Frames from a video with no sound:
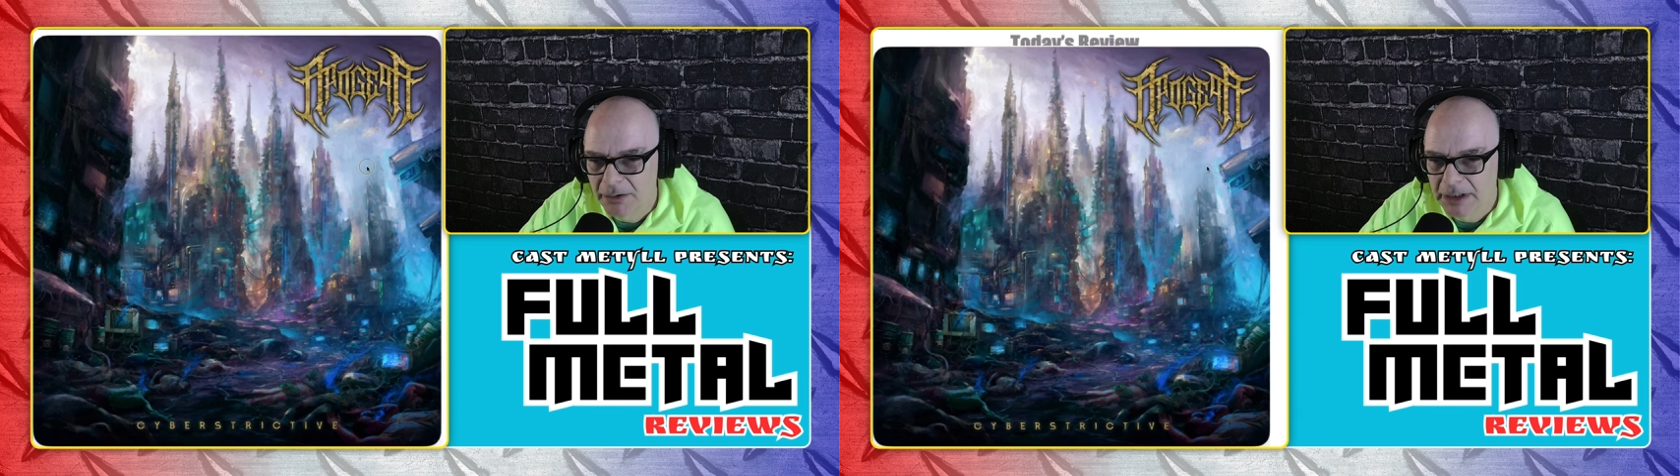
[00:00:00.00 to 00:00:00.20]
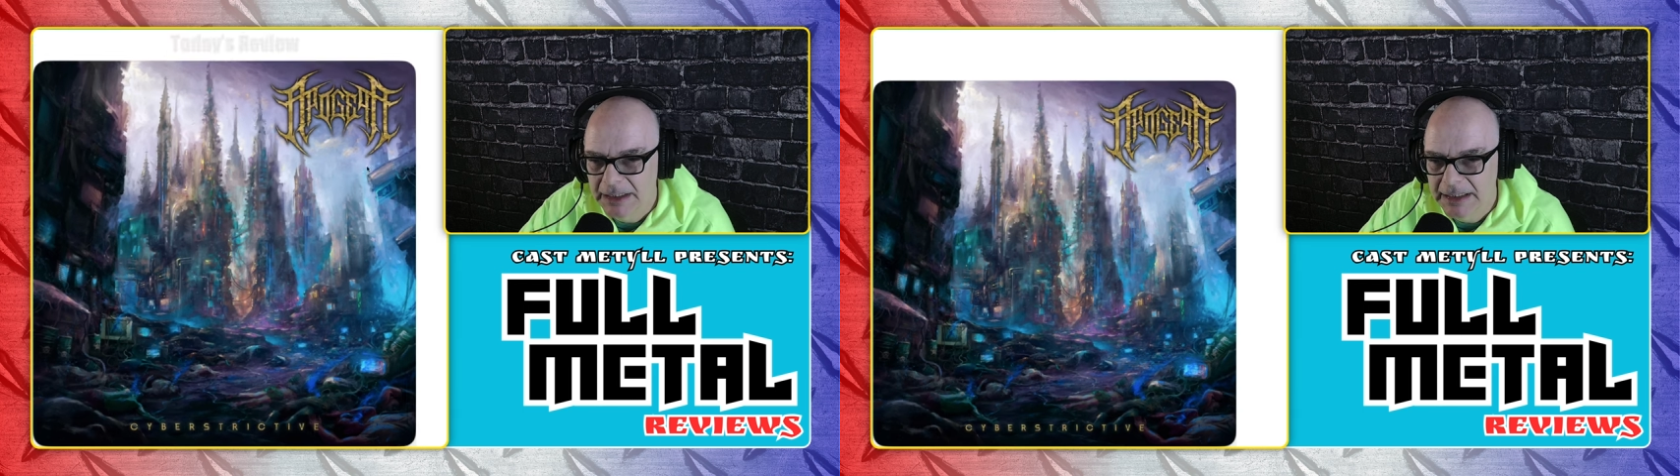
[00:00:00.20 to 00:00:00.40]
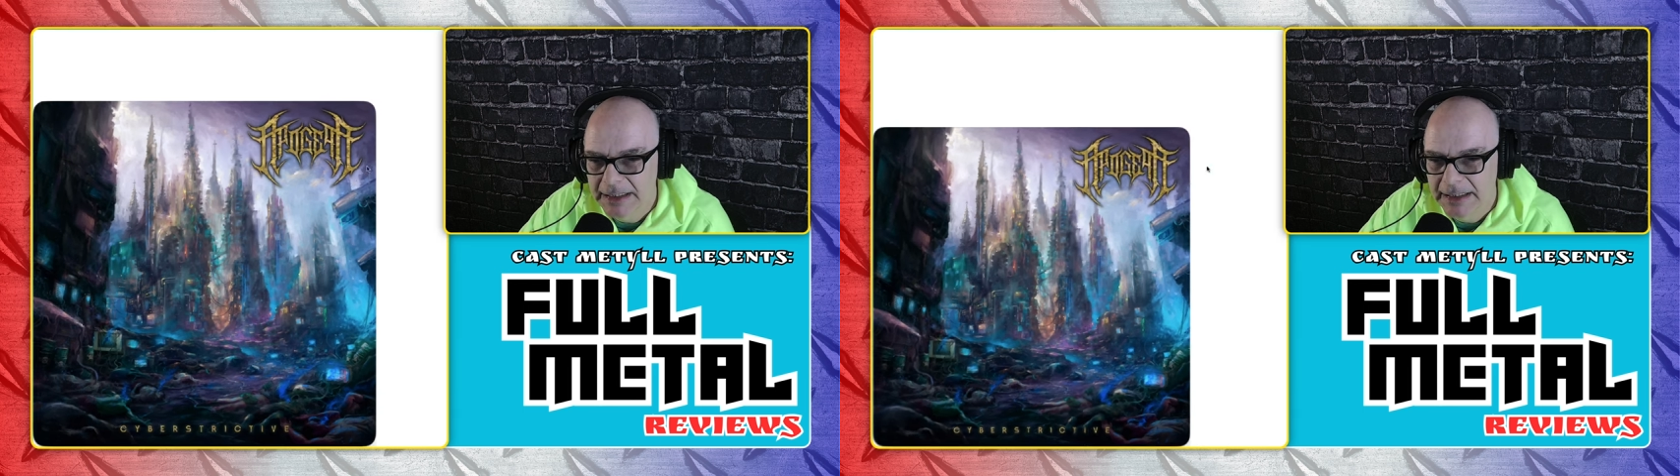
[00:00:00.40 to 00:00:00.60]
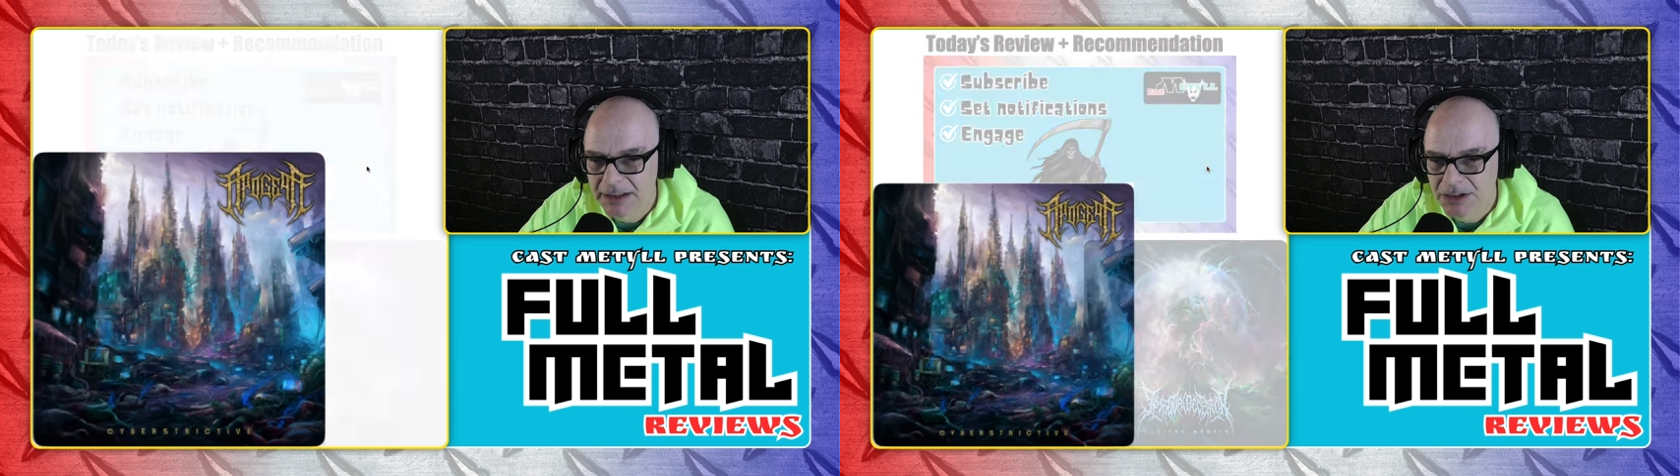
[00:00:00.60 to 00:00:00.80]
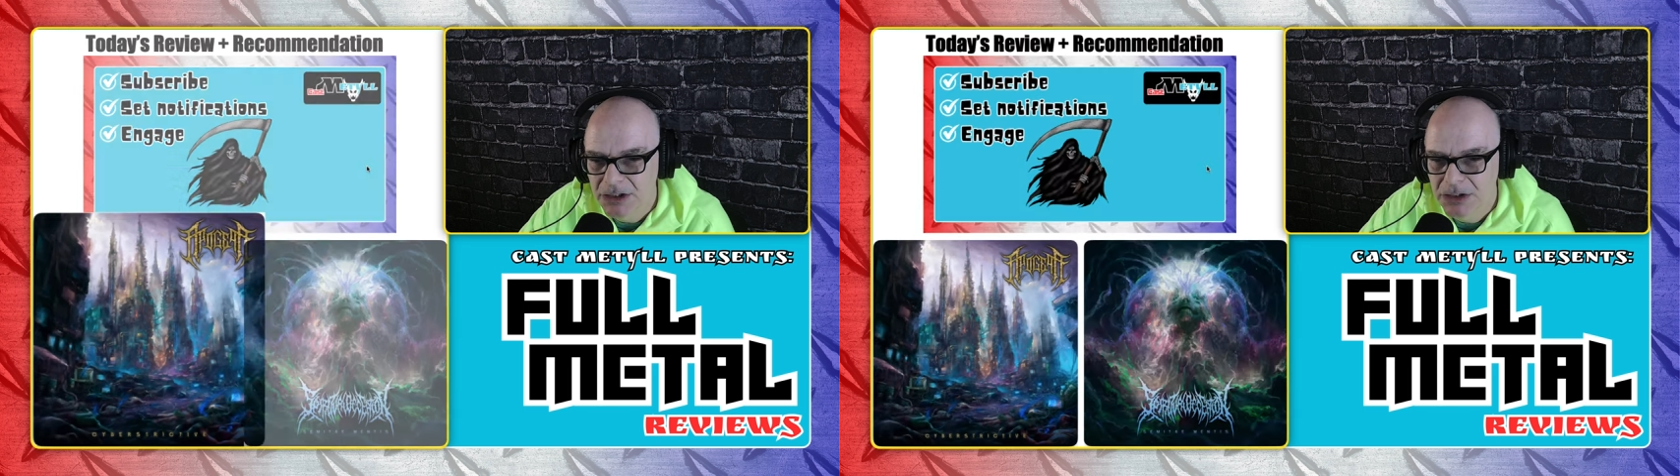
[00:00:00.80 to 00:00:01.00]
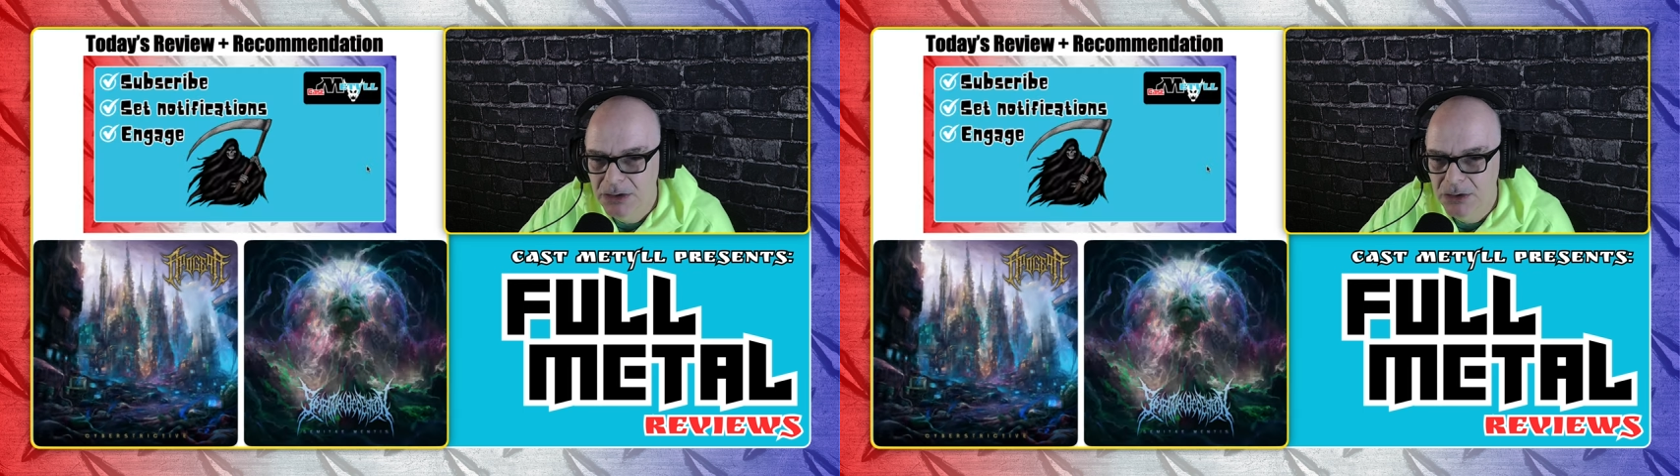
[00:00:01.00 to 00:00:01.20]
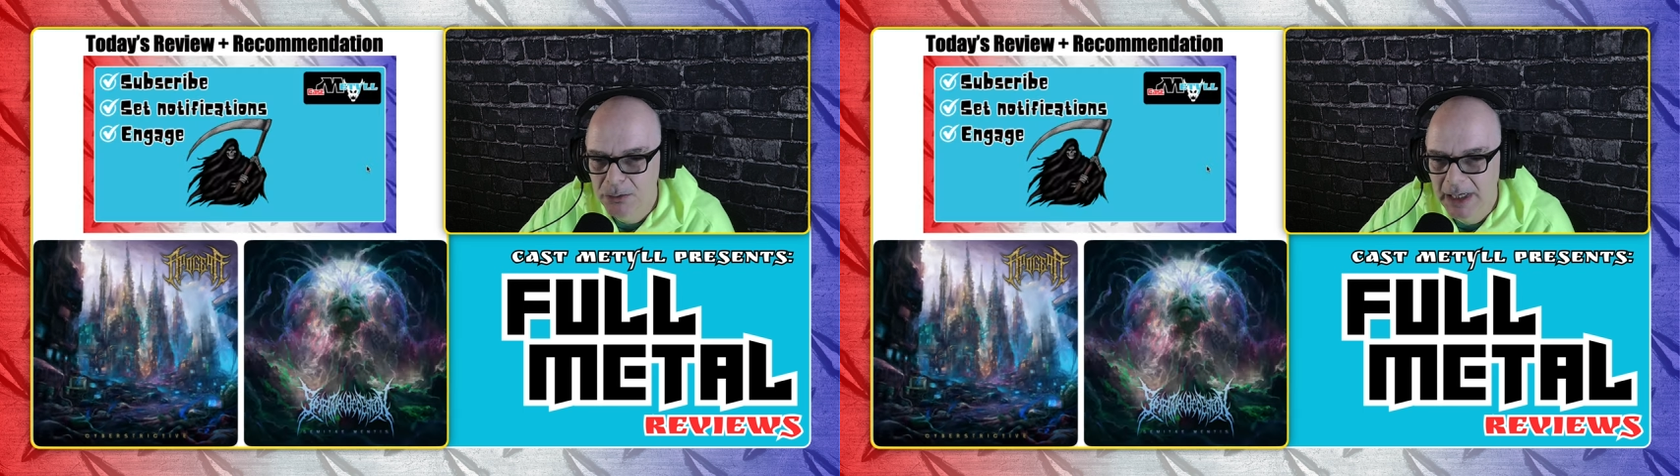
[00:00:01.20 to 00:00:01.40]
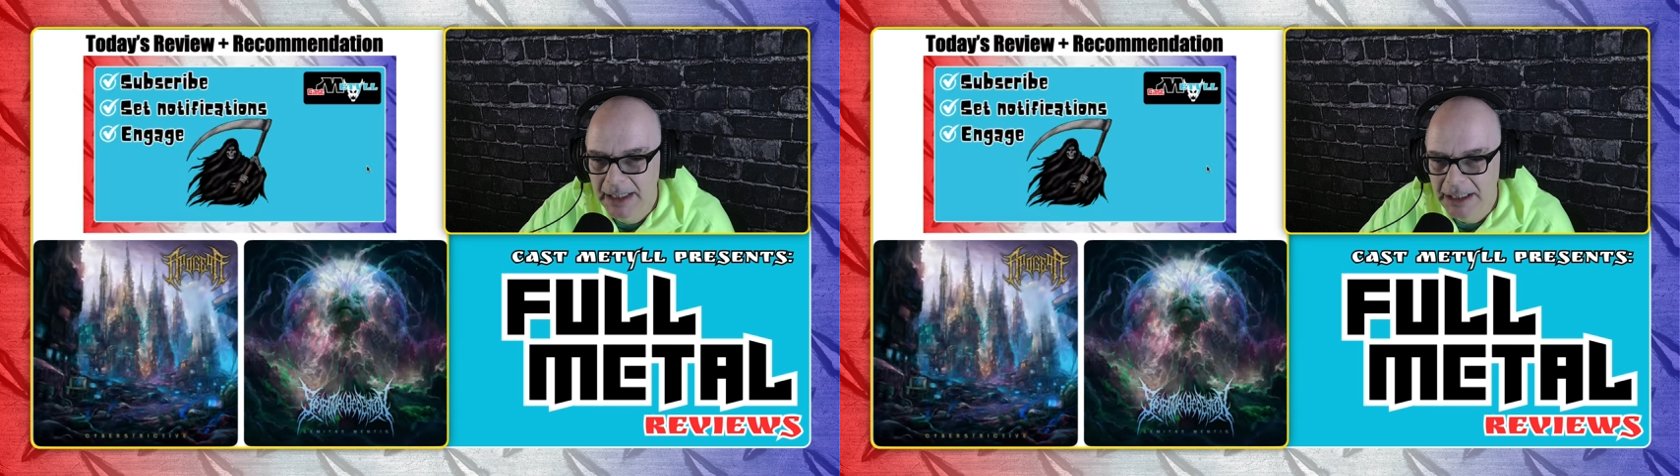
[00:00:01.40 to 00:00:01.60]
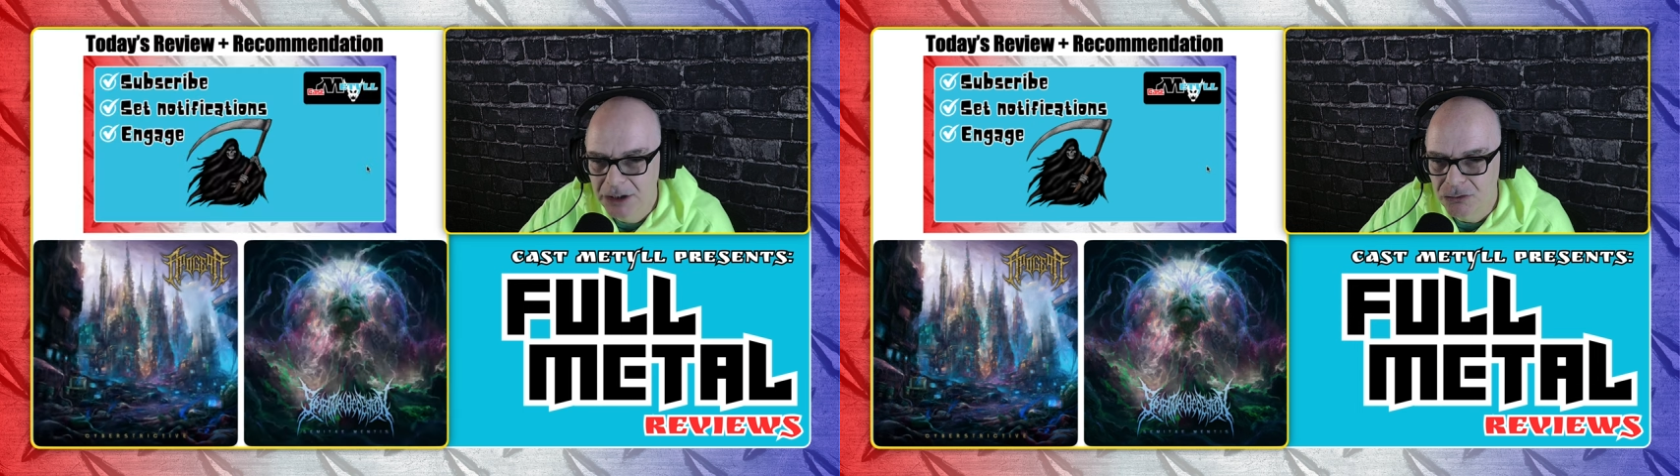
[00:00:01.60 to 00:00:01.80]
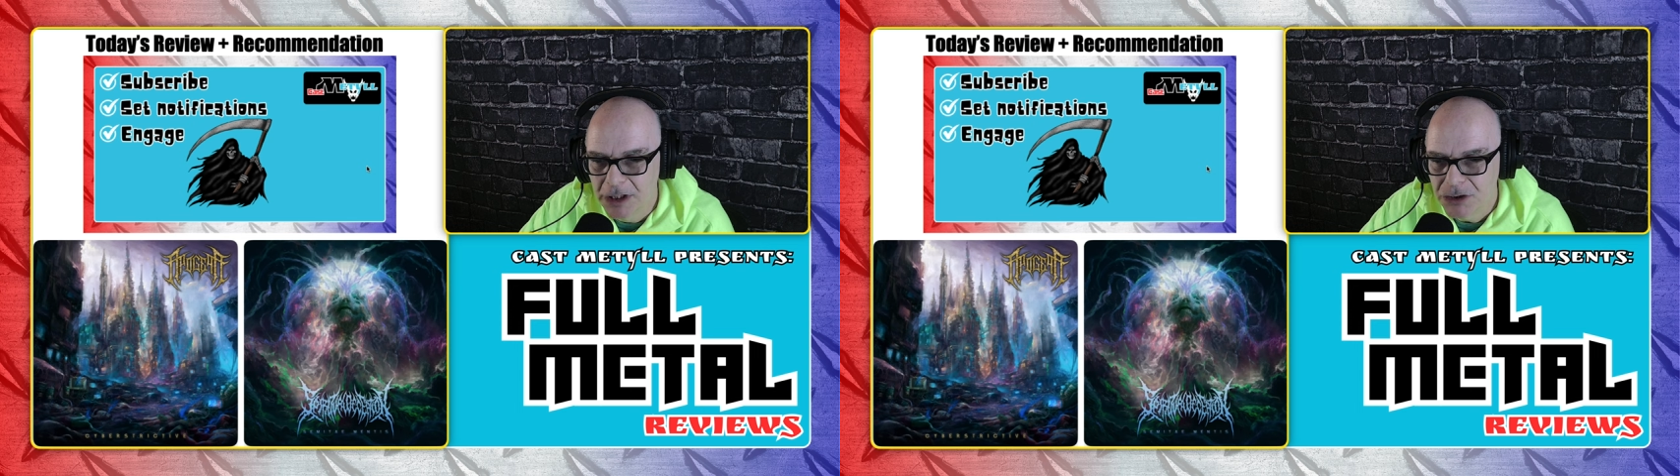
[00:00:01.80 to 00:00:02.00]
I'm going to dig into my
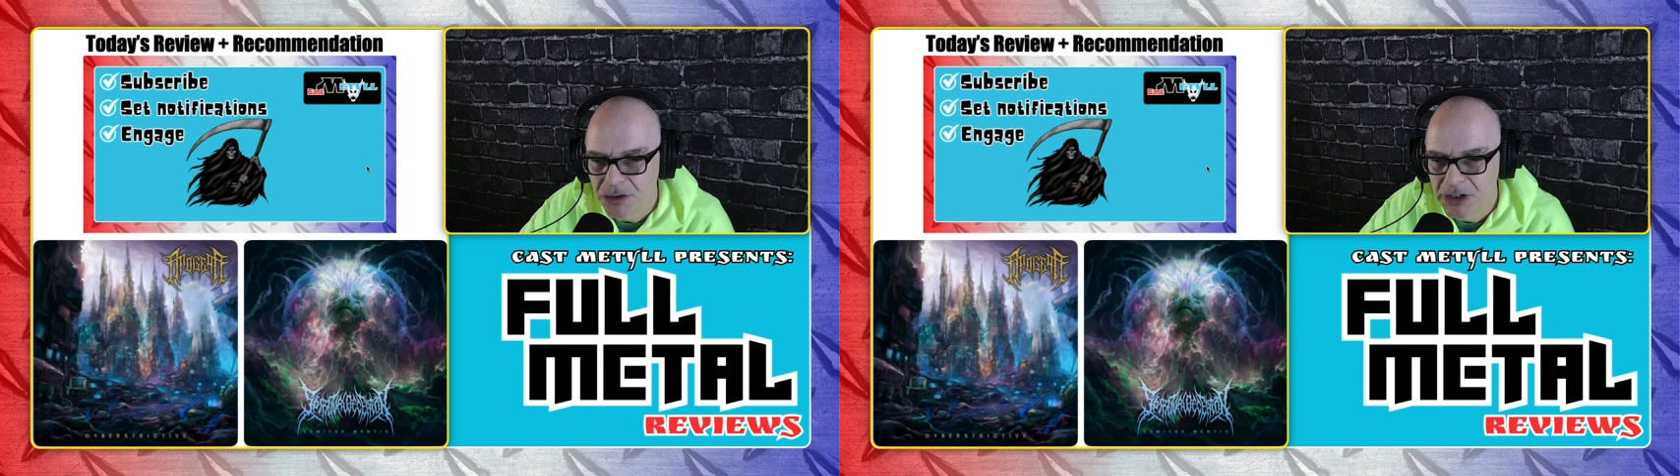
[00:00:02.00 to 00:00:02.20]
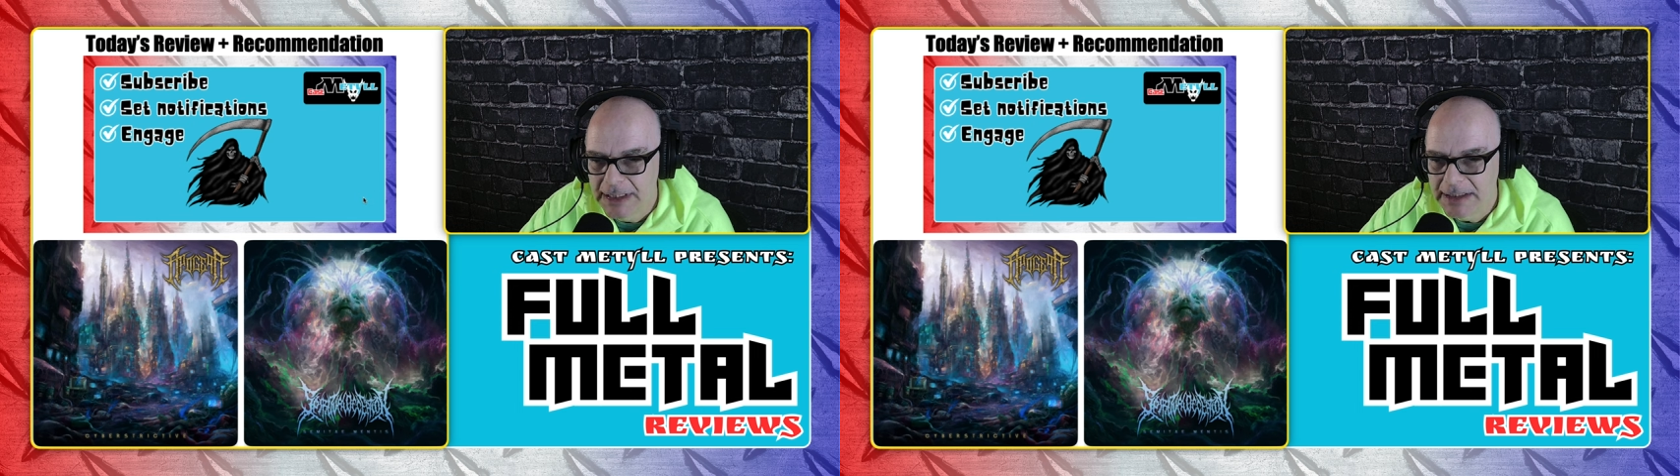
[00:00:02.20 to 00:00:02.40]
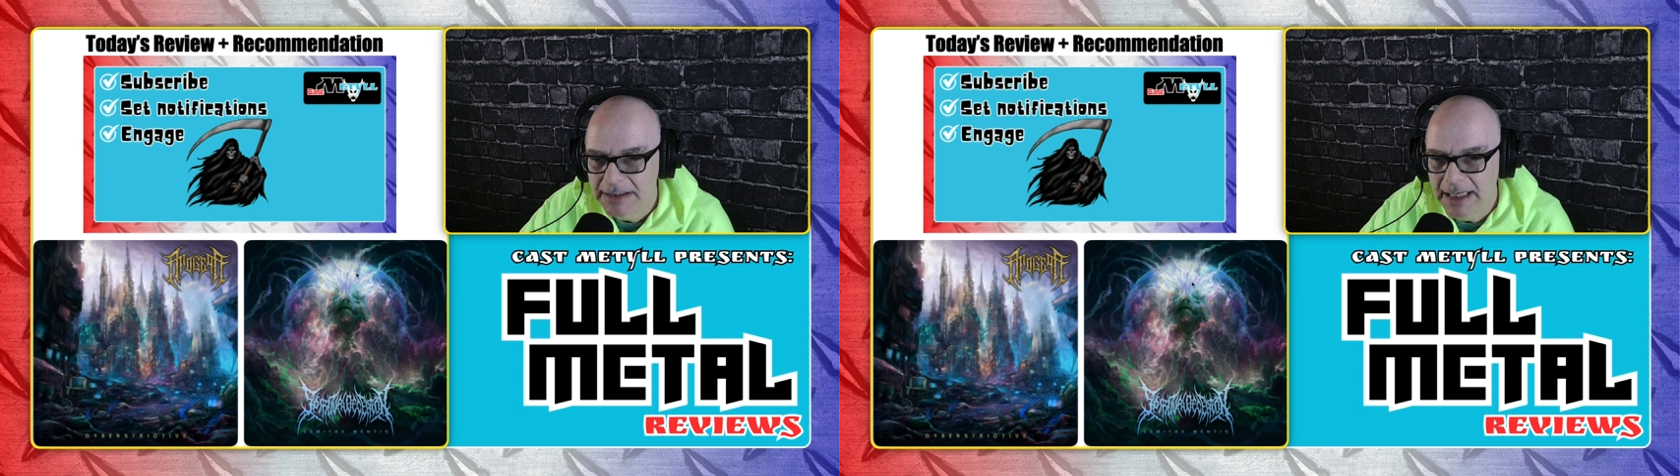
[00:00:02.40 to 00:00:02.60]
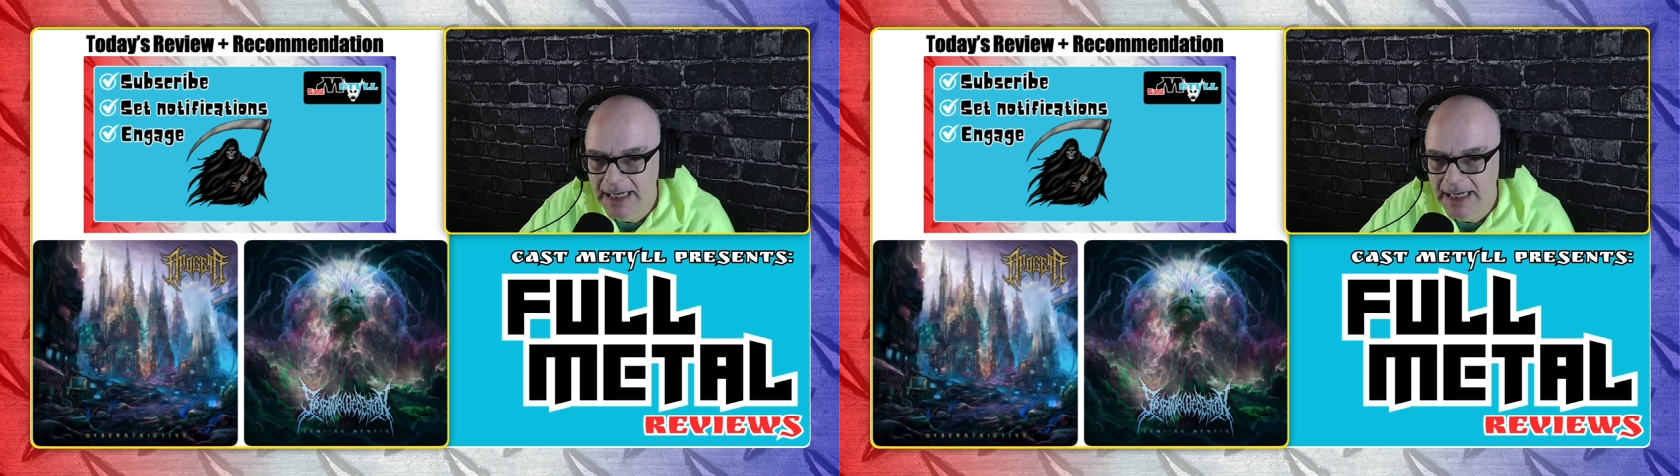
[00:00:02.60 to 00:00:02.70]
treasure chest